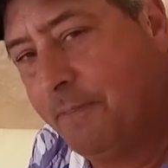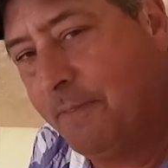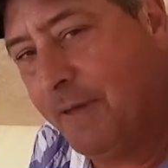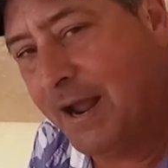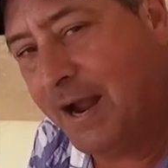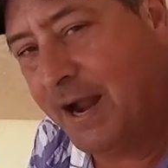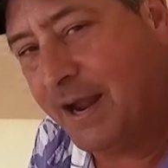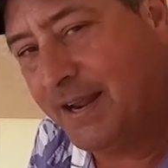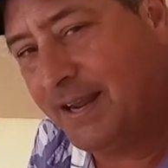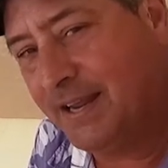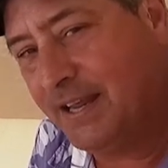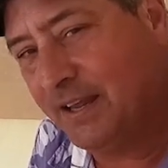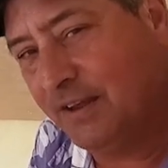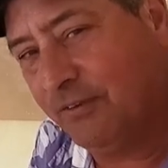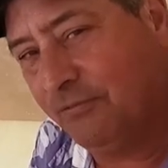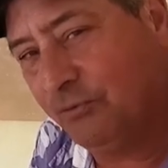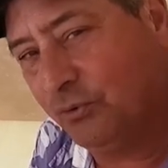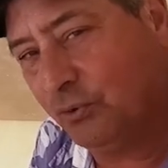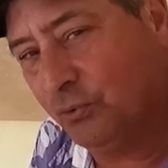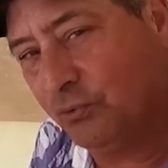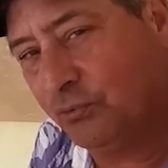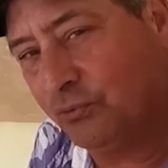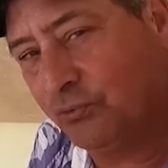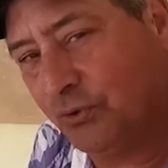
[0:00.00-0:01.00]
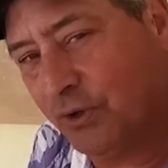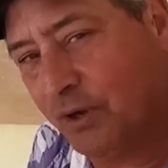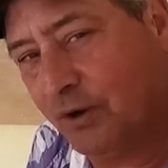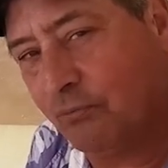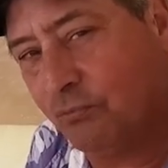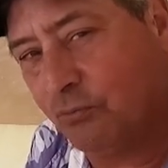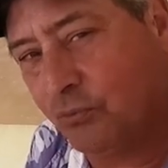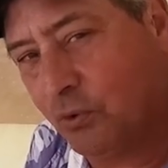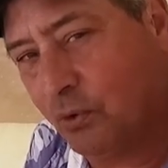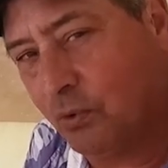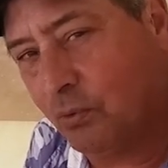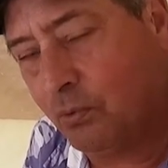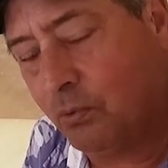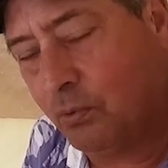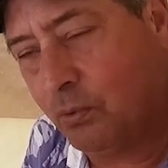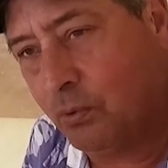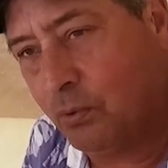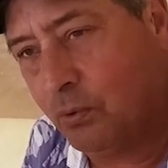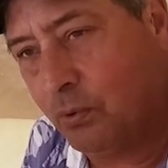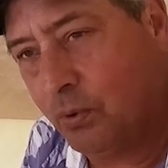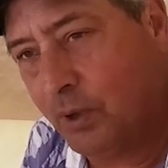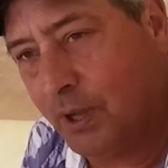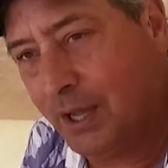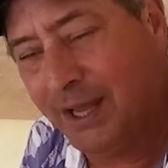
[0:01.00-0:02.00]
They give you several
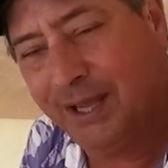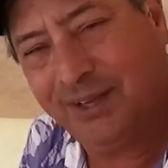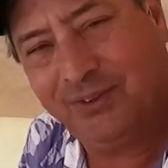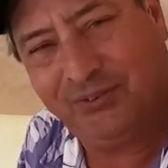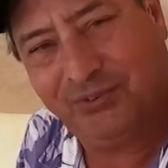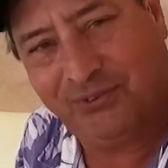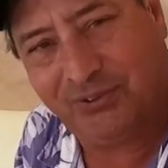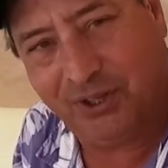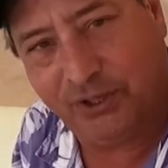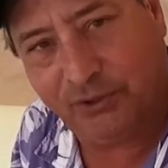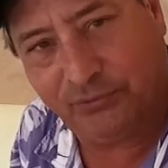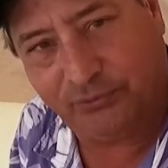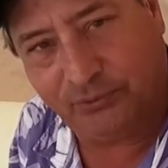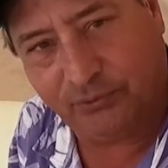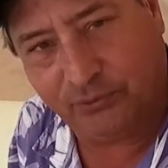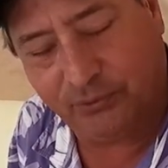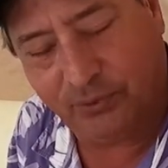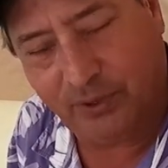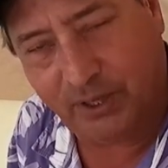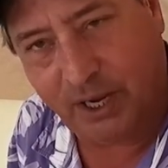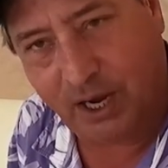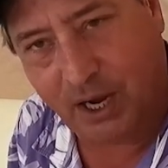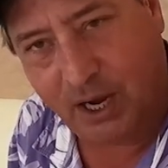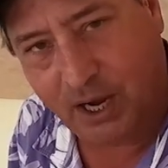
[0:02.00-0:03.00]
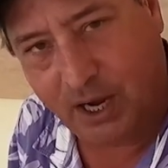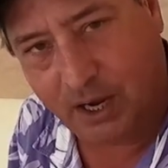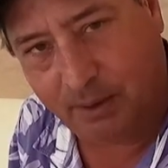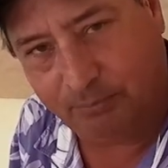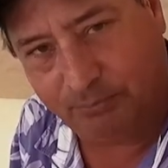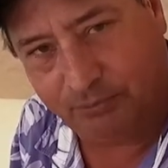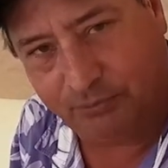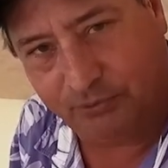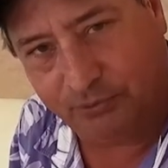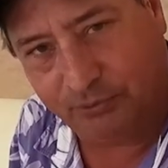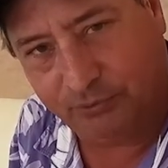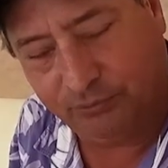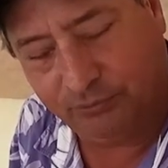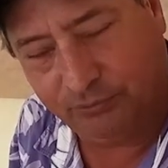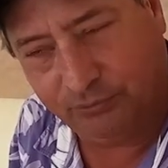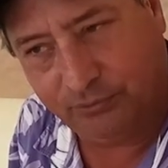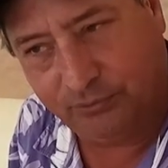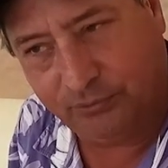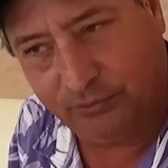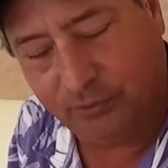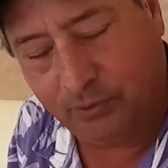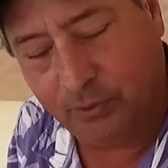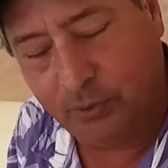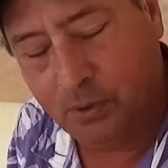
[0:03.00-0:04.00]
accessory
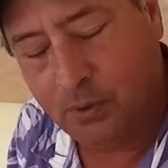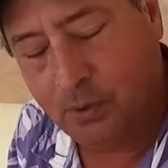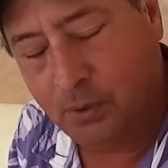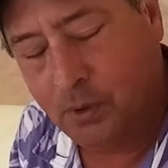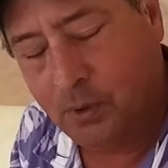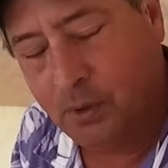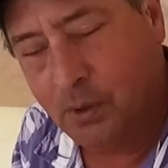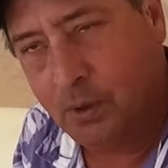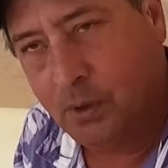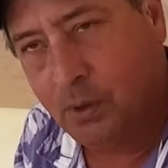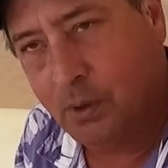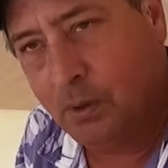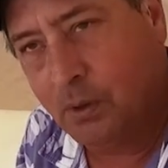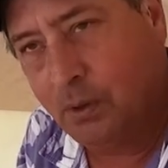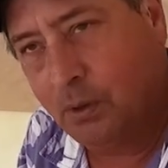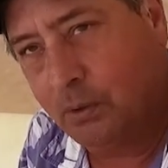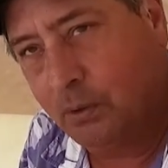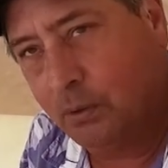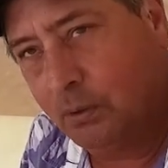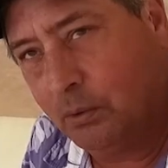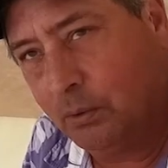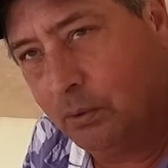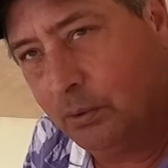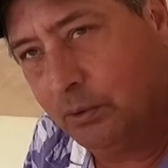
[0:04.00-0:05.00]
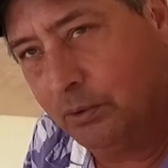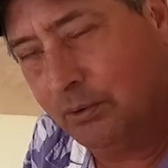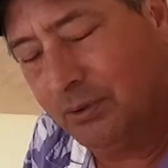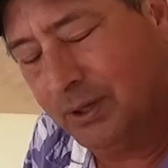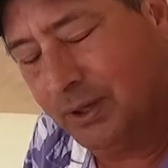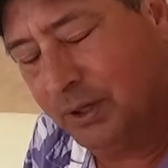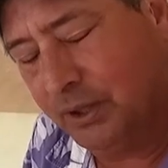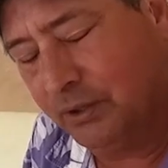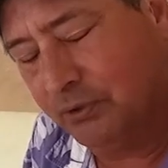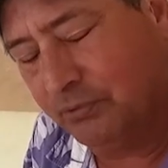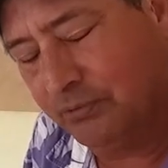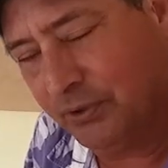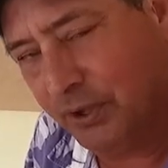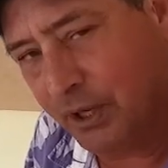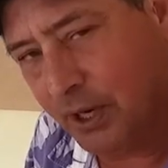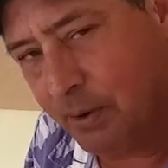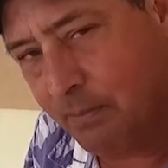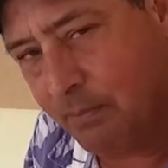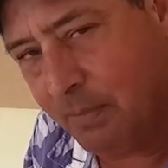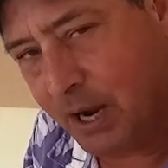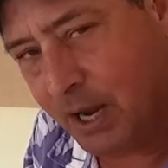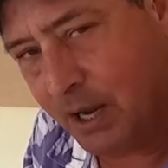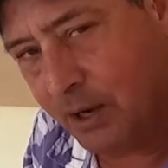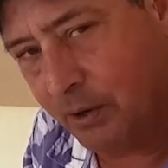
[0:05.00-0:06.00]
options. You can get a
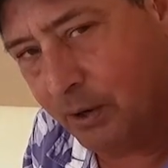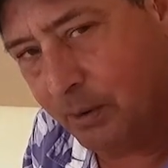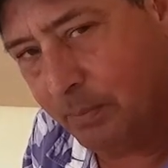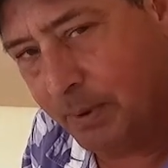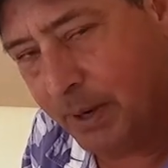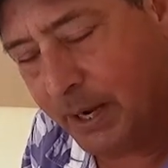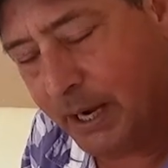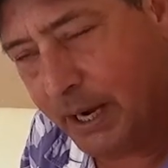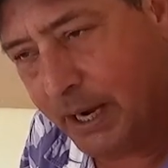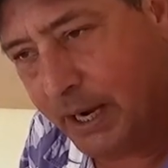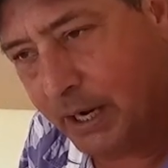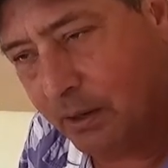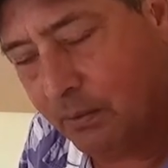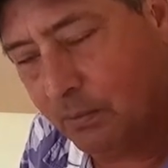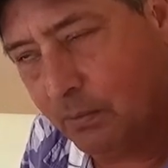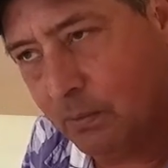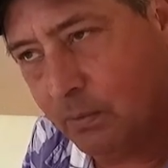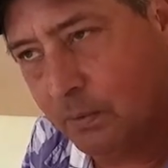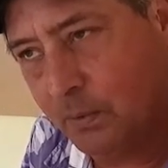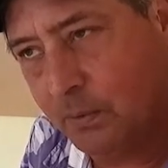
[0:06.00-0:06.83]
second battery pack.